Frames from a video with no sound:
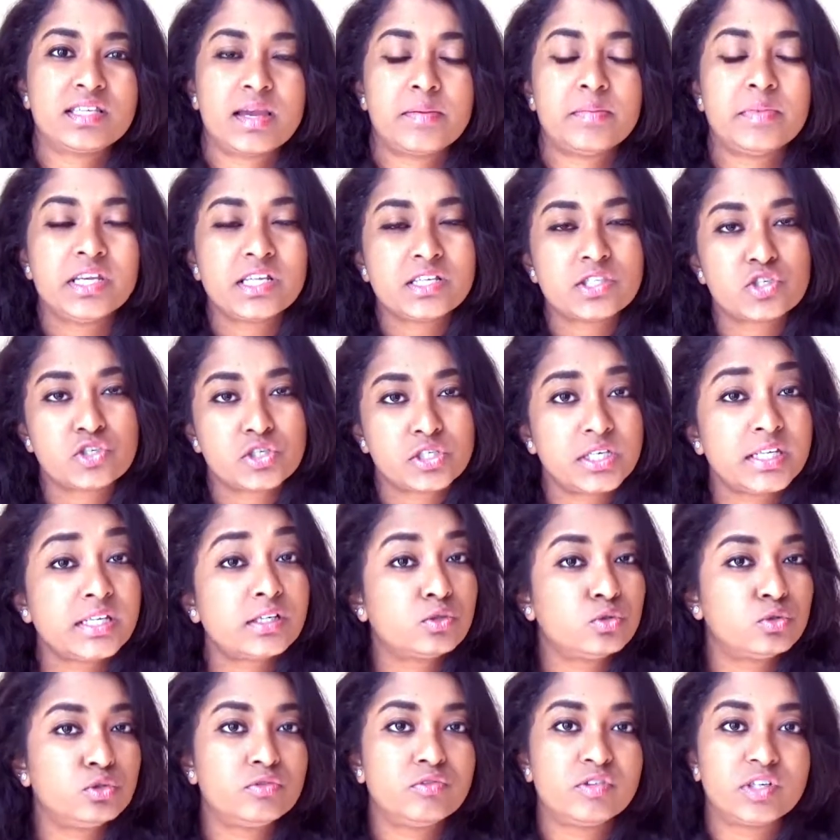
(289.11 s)
I mean, it's really
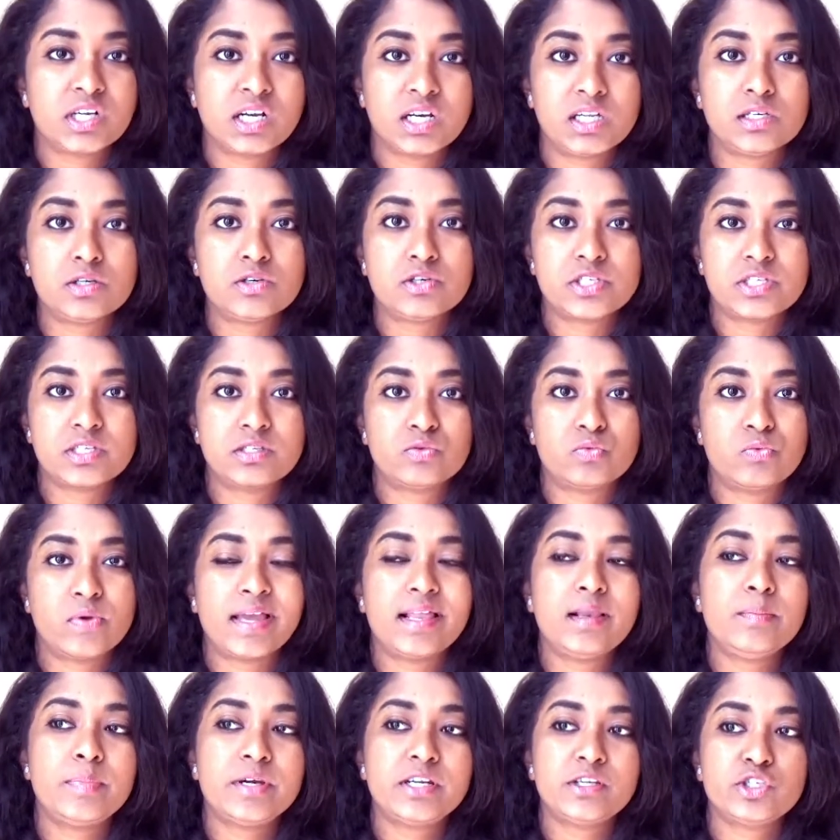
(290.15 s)
cool for colors as
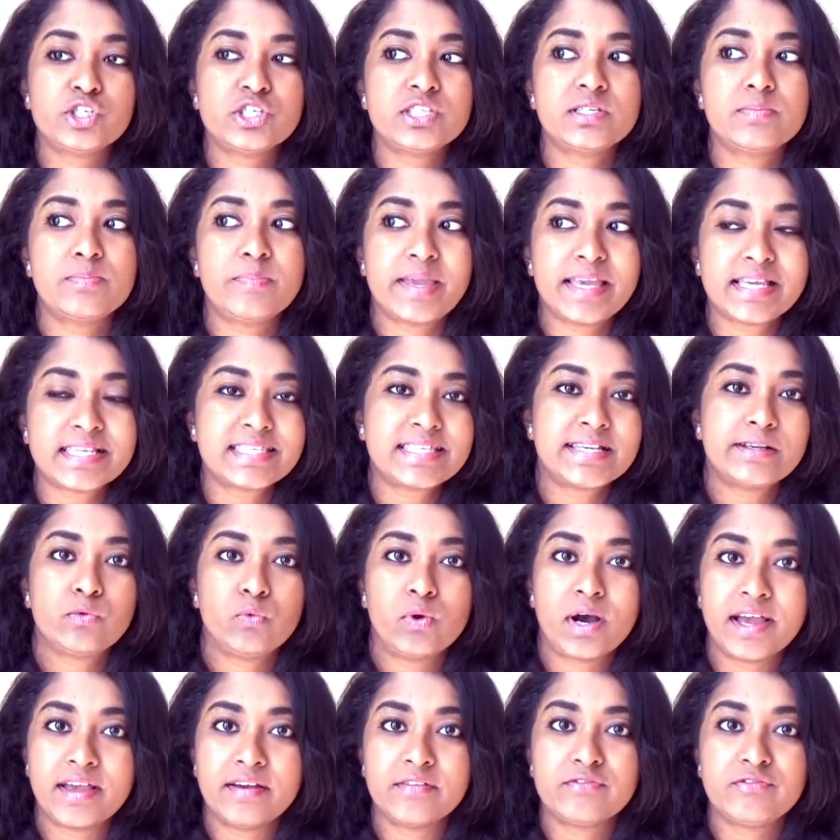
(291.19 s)
well, but just a basic
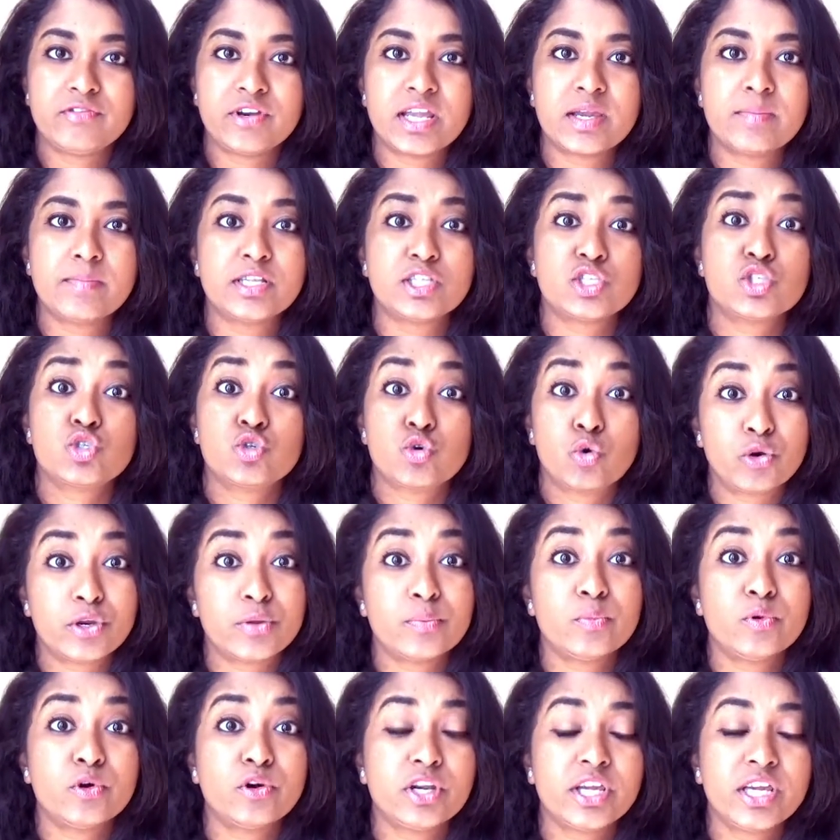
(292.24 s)
wireframe and
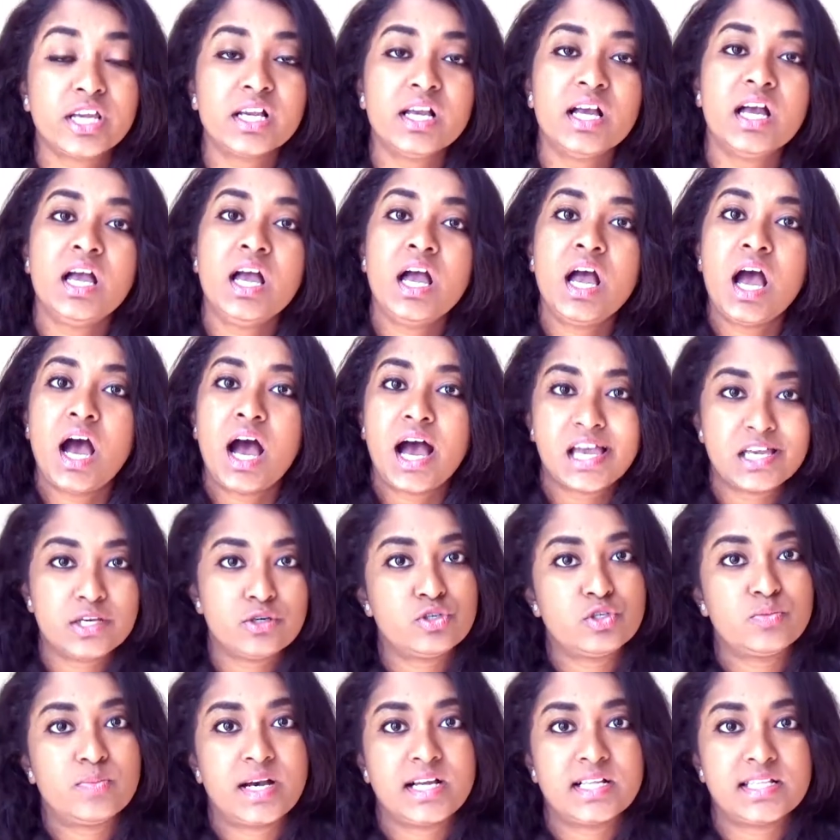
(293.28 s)
storyboarding, I
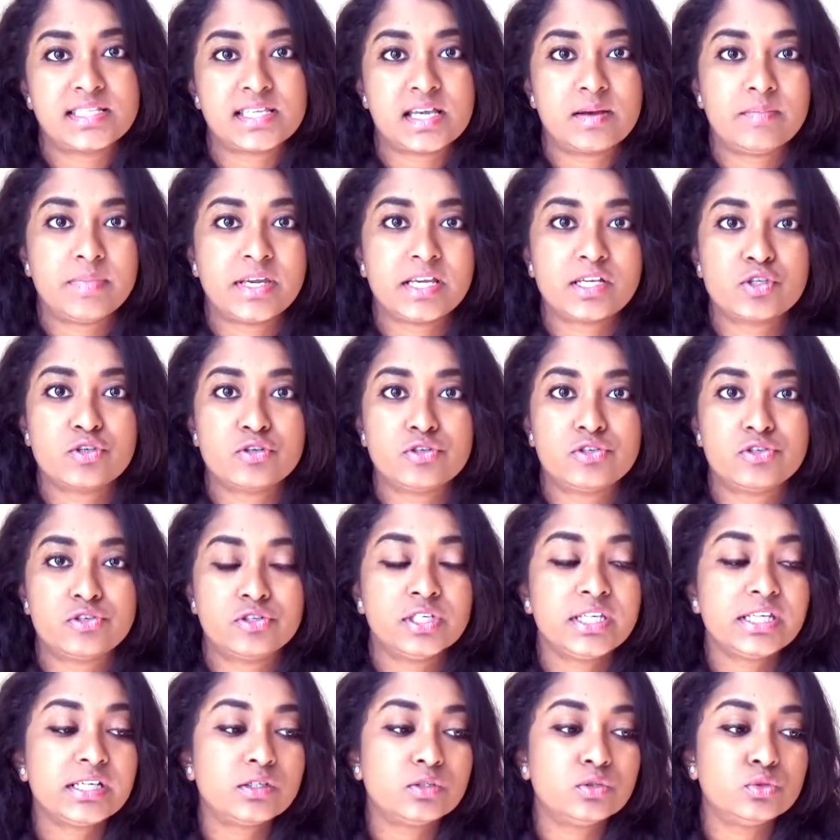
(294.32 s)
use Balsamiq. So it's
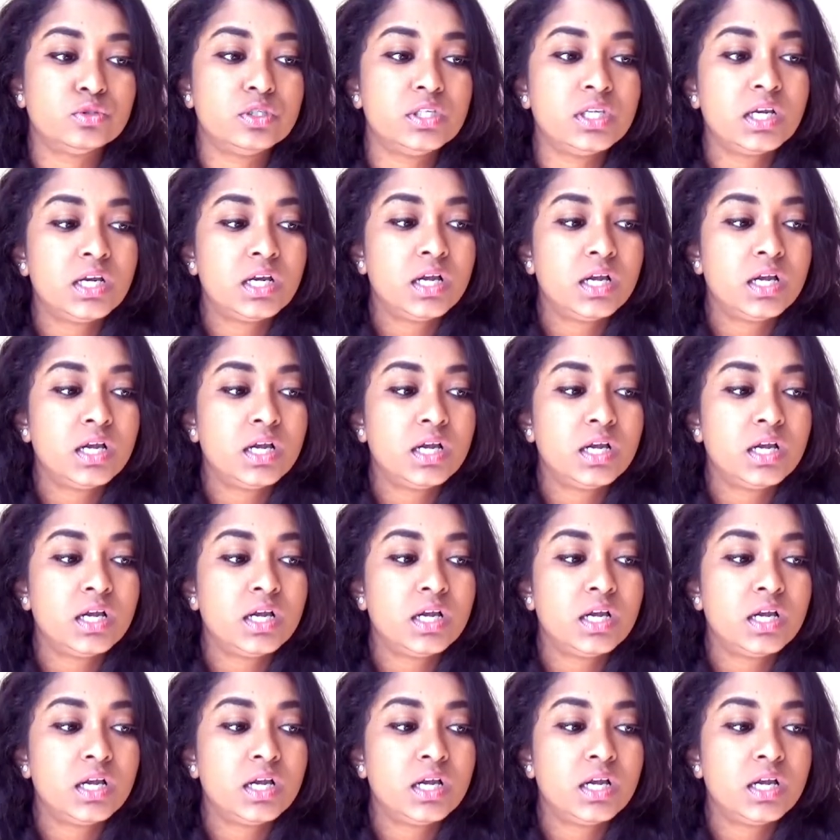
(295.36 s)
really cool.